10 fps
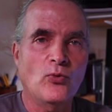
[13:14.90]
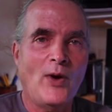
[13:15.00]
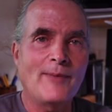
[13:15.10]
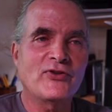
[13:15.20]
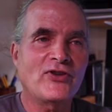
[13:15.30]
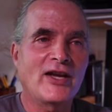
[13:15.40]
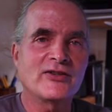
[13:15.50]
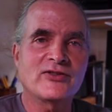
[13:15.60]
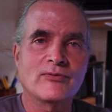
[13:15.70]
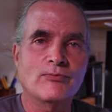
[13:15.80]

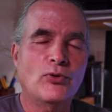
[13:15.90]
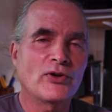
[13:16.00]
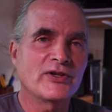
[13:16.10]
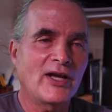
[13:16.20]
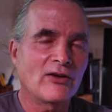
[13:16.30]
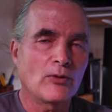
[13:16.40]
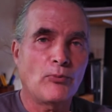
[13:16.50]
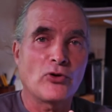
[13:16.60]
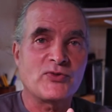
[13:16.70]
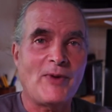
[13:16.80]
websites and pulling down the
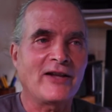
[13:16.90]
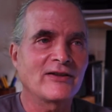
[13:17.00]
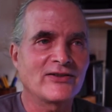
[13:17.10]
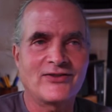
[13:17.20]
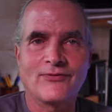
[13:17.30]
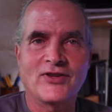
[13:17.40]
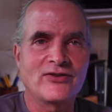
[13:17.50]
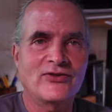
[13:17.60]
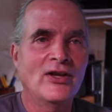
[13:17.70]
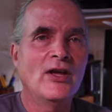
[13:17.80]
prospectus of
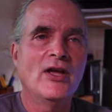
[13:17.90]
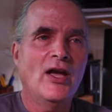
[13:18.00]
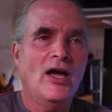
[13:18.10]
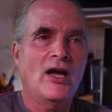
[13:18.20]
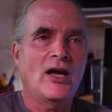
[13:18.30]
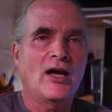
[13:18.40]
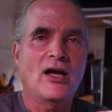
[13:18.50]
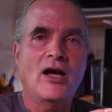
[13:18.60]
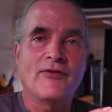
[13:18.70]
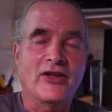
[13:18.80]
these
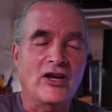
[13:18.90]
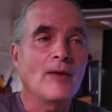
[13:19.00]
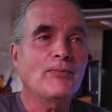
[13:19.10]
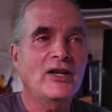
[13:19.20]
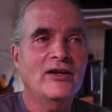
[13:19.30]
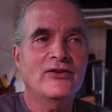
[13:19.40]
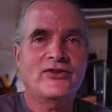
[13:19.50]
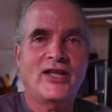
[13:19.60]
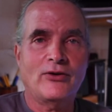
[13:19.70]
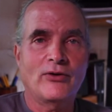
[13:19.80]
uh, of the
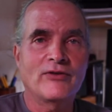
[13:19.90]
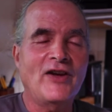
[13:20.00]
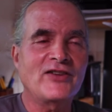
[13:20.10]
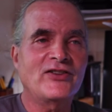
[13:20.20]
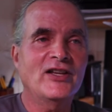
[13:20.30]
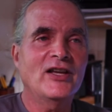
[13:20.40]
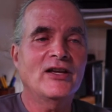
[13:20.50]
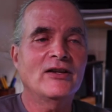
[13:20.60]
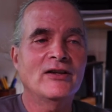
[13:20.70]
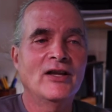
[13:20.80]
companies that they're investing
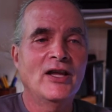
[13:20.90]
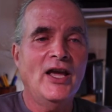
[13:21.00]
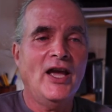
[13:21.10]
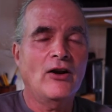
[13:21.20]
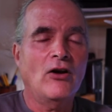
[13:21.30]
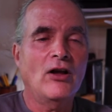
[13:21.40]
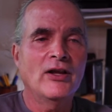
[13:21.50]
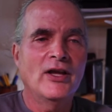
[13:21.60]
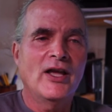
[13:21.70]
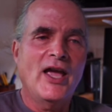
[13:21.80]
in and all.
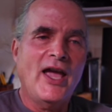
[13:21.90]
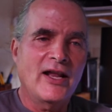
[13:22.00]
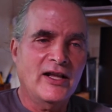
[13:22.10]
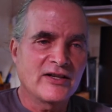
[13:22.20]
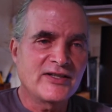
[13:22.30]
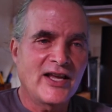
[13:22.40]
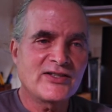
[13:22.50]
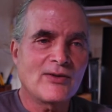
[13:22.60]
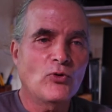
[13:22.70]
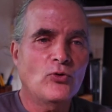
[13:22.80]
And it can
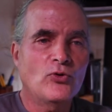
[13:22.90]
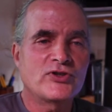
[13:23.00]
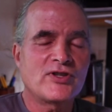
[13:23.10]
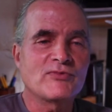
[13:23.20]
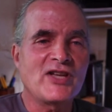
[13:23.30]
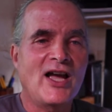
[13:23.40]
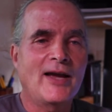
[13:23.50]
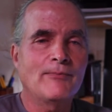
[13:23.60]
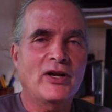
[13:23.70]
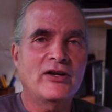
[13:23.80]
take some some
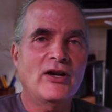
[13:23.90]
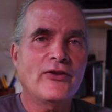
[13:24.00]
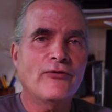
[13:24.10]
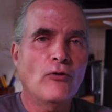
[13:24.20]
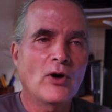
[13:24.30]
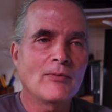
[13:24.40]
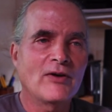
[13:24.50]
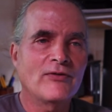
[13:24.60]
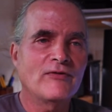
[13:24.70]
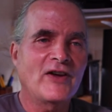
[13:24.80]
time. But another form
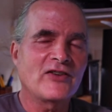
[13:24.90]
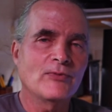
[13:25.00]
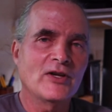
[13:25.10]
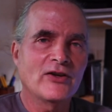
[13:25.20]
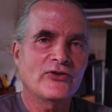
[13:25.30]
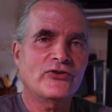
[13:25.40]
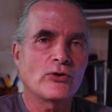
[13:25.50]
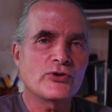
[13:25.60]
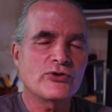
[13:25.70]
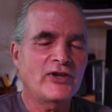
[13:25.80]
of investment is
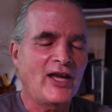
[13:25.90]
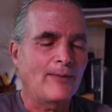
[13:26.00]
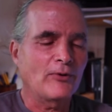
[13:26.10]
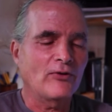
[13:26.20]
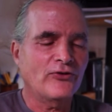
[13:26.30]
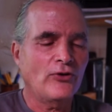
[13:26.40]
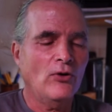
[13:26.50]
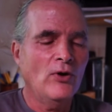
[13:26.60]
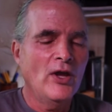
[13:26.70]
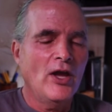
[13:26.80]
social capital.
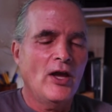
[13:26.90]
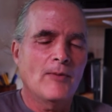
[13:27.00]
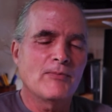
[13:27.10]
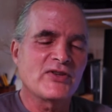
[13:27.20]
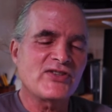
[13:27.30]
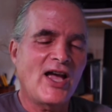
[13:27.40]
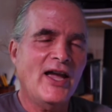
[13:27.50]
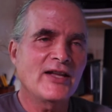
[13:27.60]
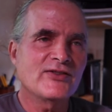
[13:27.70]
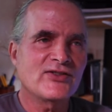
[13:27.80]
So
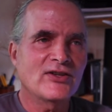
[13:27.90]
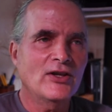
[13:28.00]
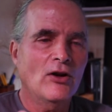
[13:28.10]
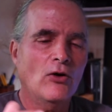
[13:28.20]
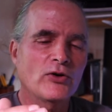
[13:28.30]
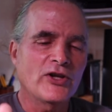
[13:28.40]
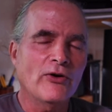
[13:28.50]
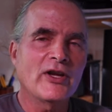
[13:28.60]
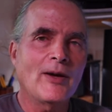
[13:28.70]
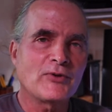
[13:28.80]
besides, you know,
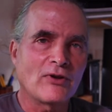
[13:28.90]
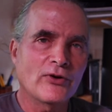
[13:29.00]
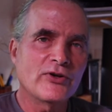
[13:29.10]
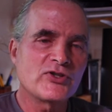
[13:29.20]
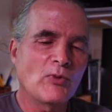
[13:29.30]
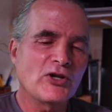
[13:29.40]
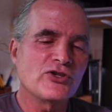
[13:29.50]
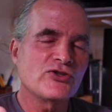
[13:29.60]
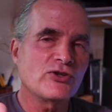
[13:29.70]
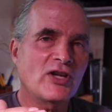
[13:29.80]
gearing up to learn as
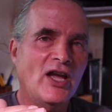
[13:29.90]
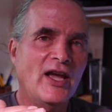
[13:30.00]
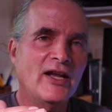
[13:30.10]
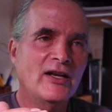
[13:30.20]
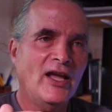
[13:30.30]
much as you can